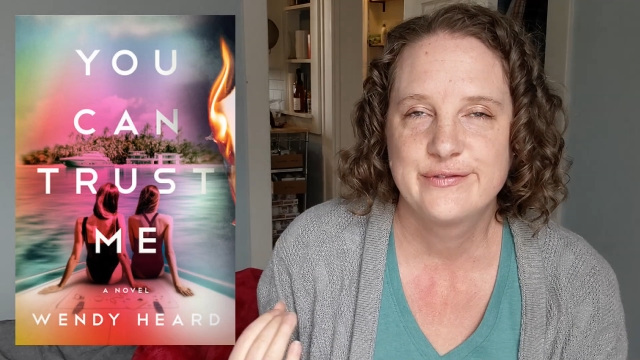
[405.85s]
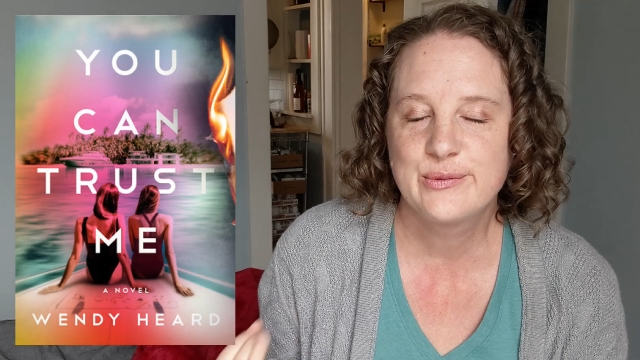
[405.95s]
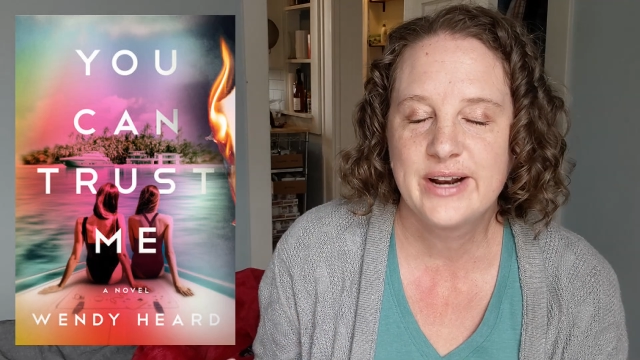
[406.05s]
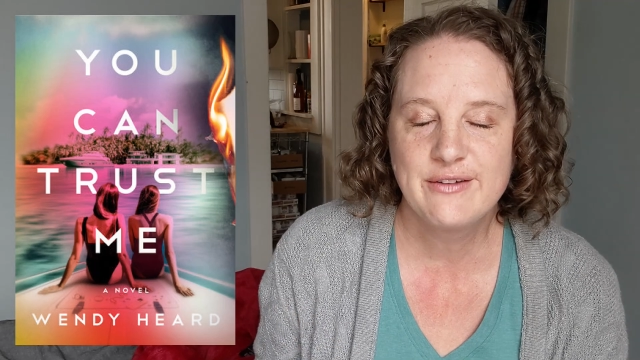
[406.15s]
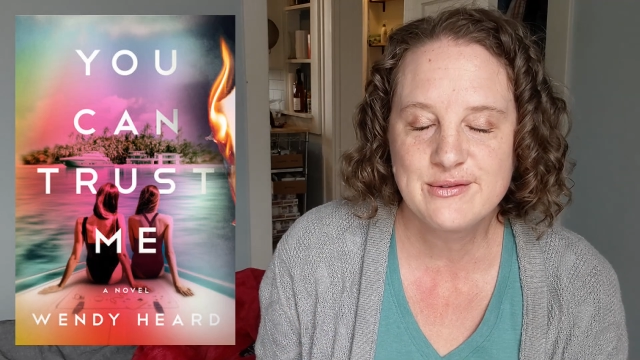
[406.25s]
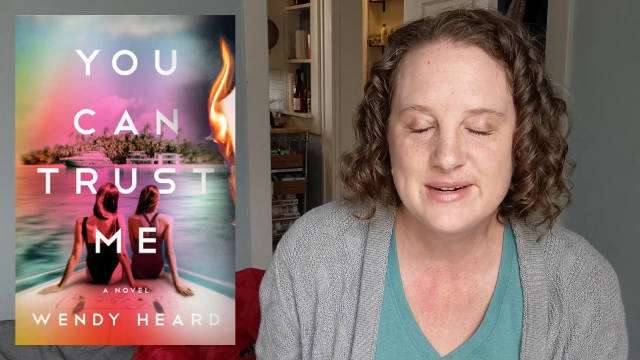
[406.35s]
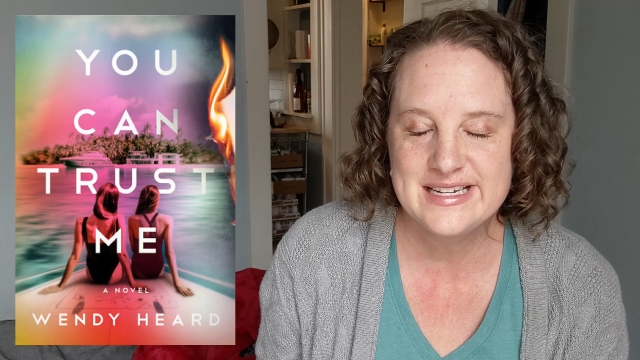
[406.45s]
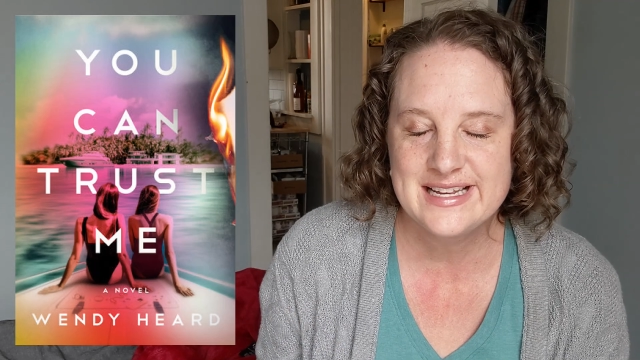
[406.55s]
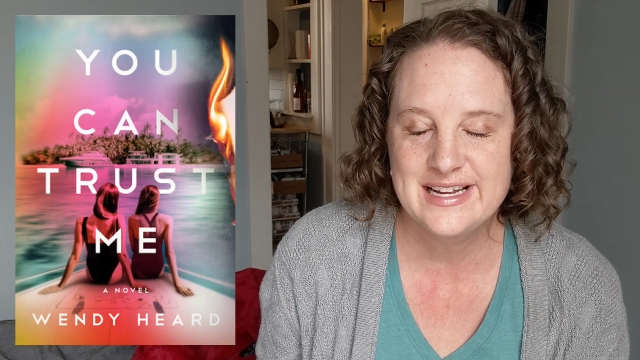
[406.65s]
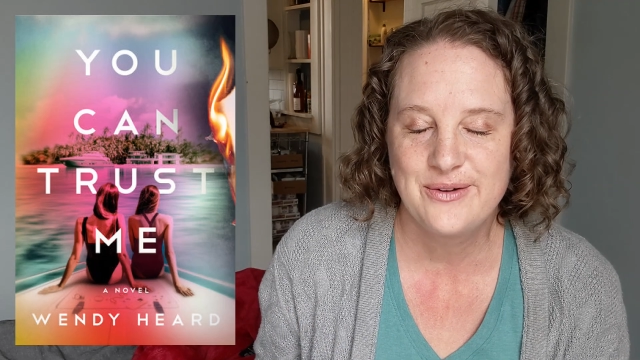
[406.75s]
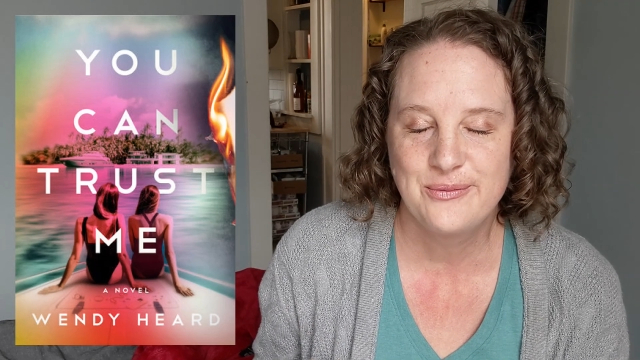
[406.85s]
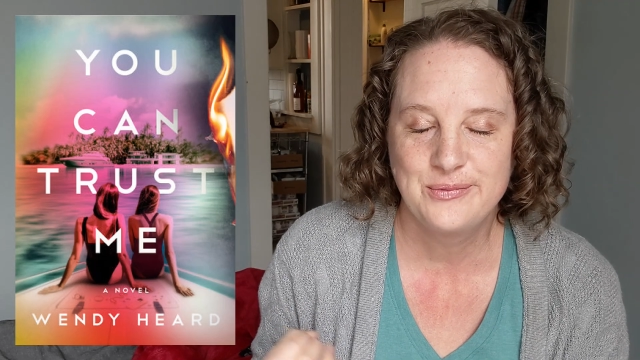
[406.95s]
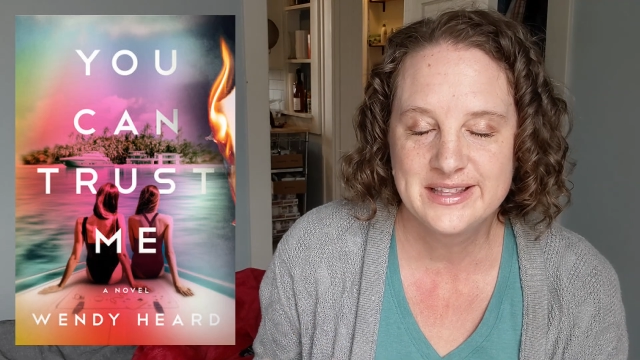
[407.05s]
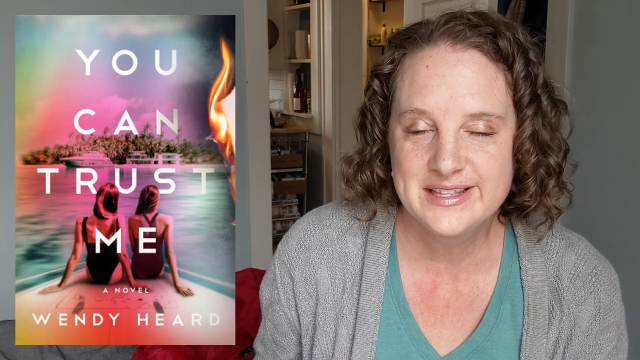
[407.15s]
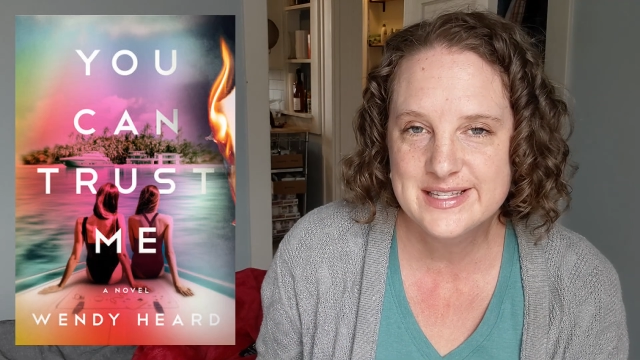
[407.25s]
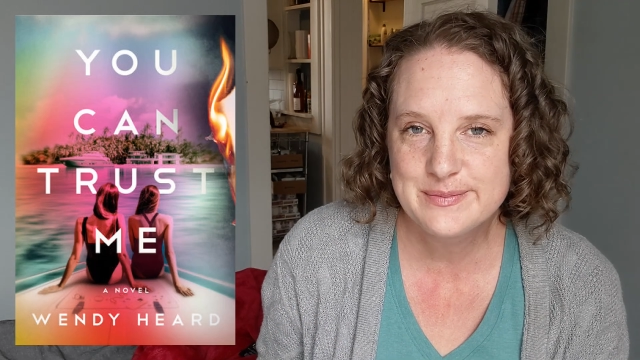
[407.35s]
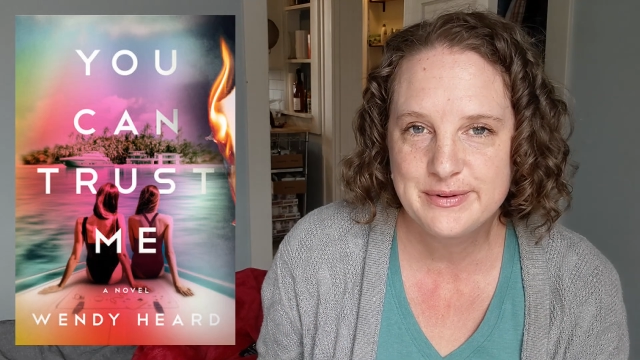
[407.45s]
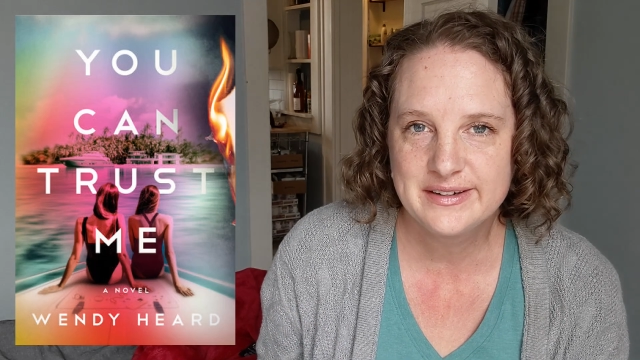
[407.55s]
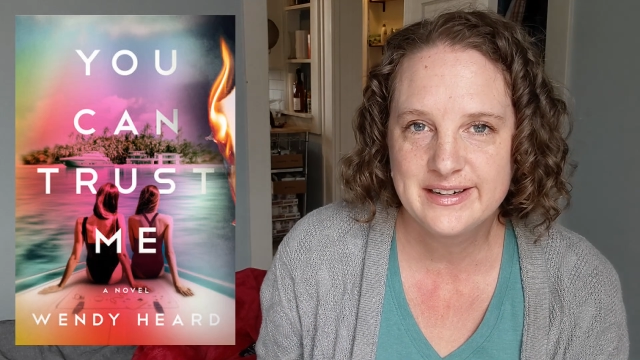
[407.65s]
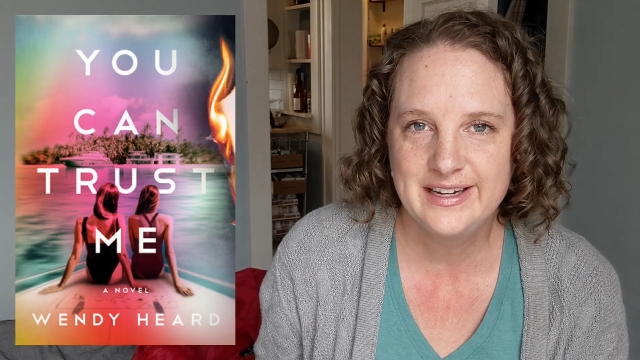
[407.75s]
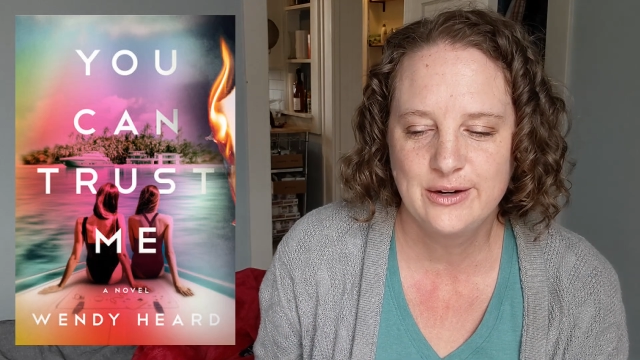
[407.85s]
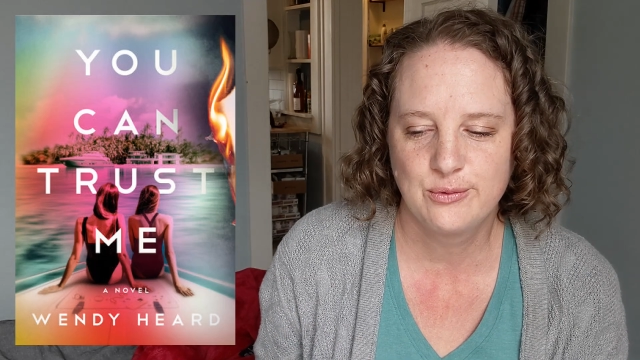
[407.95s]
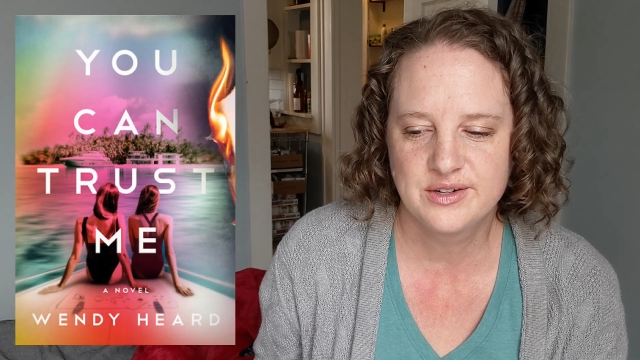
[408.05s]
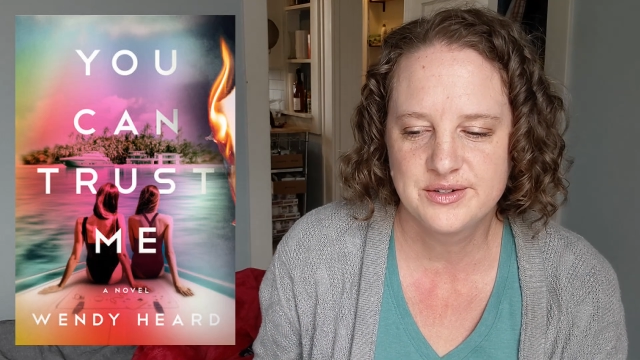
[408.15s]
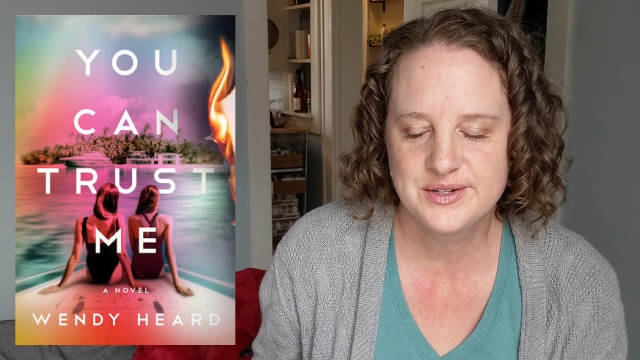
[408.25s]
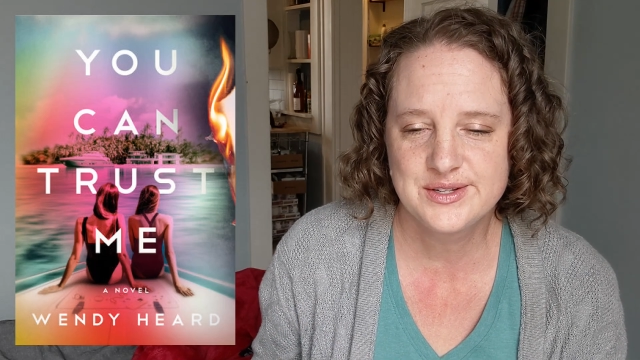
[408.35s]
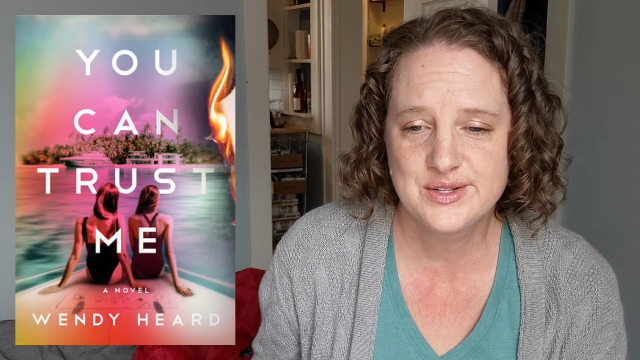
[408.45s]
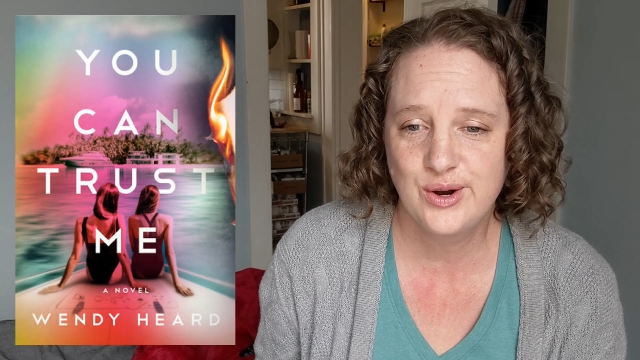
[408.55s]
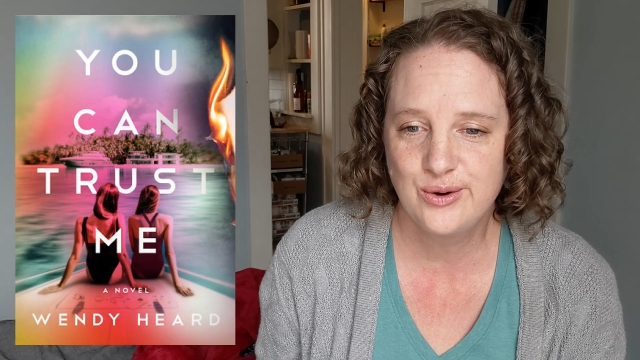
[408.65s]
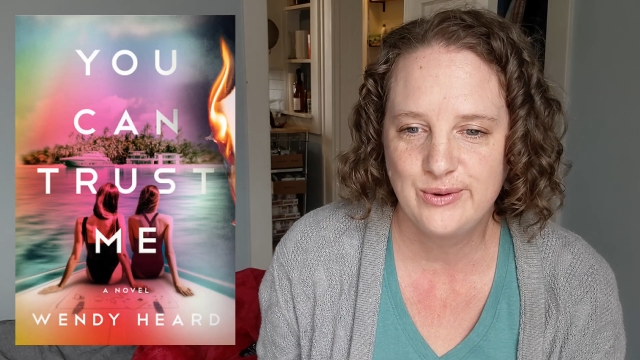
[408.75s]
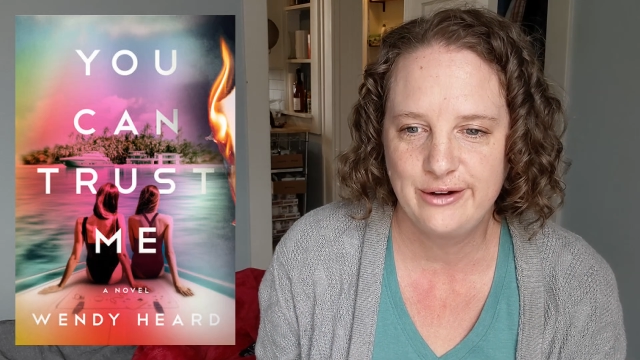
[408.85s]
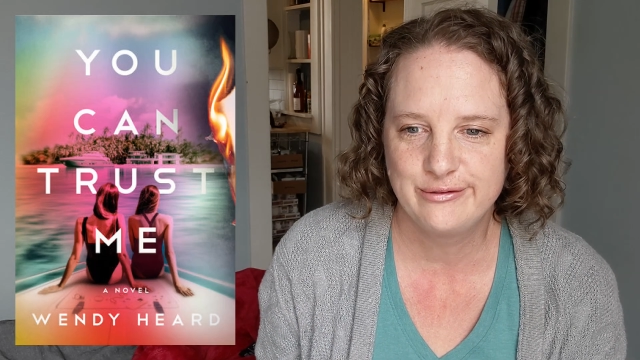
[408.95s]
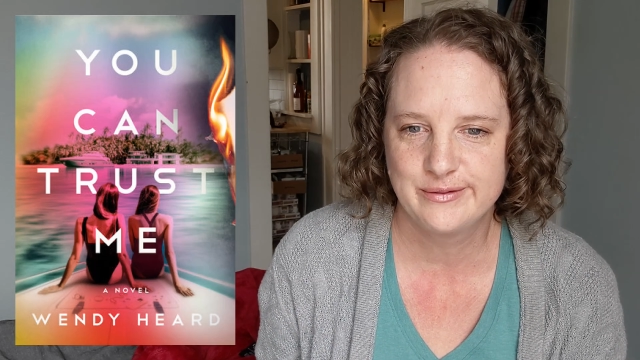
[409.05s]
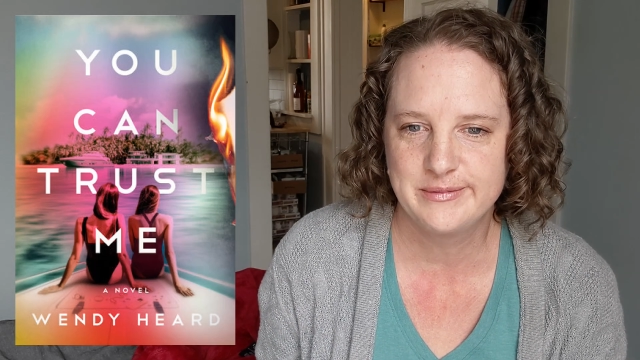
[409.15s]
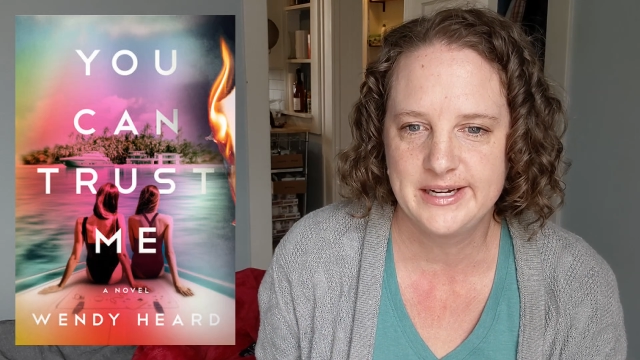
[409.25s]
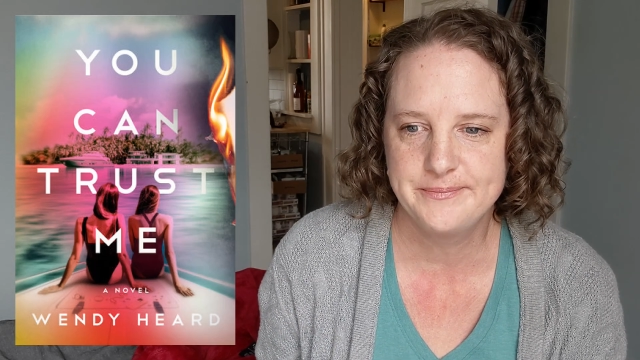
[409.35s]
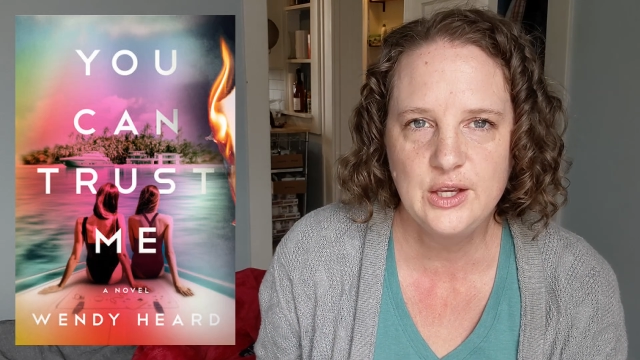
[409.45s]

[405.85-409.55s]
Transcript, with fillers: For whatever reason, with this book, it worked so well for me.